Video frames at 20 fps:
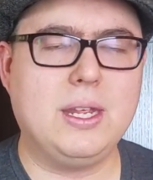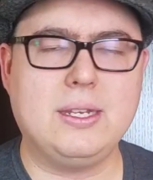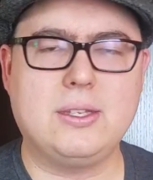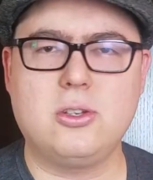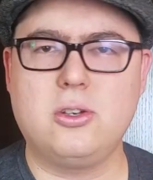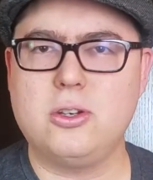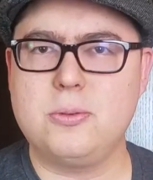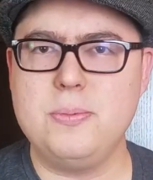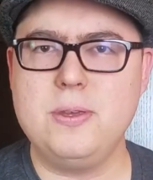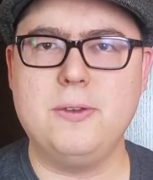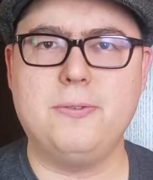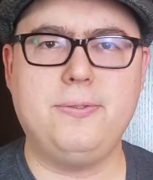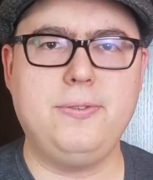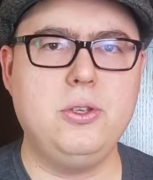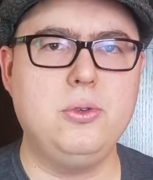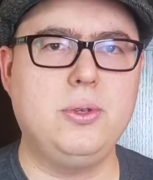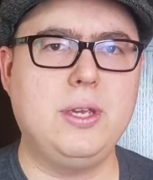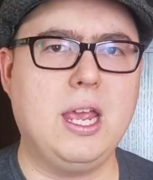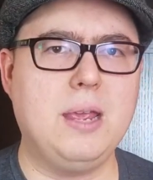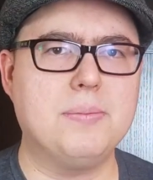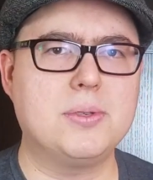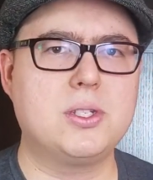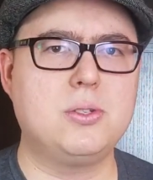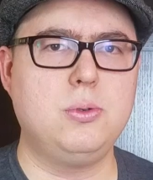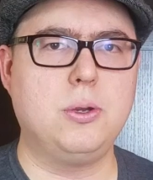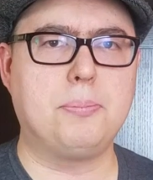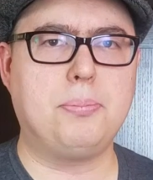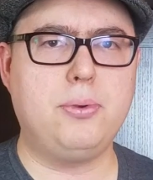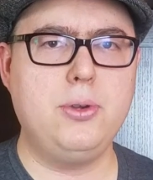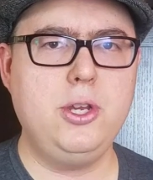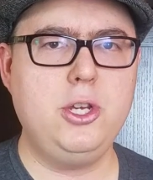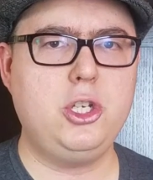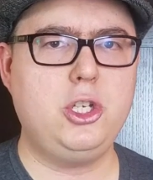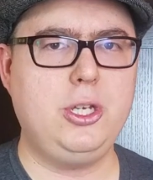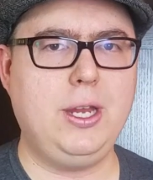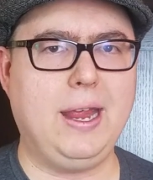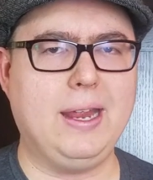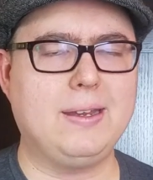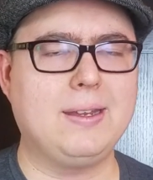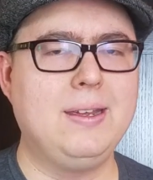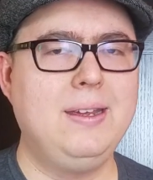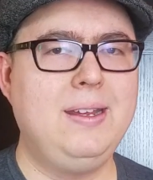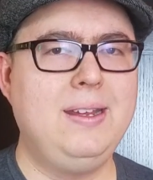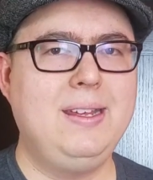it took me a few games to appreciate,